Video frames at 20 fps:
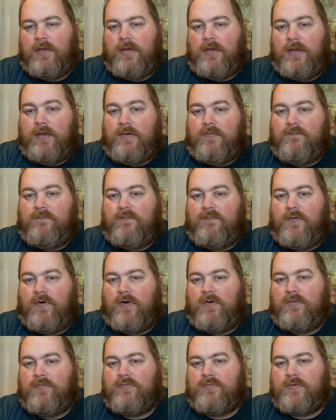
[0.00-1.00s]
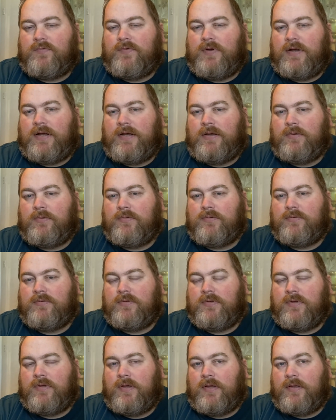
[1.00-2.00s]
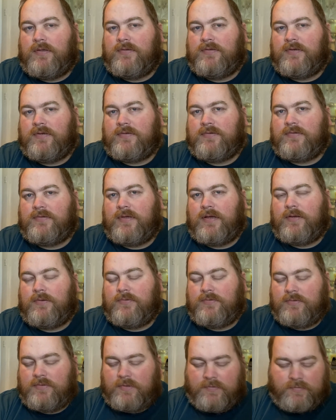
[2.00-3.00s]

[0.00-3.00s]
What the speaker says: involved around 6,000.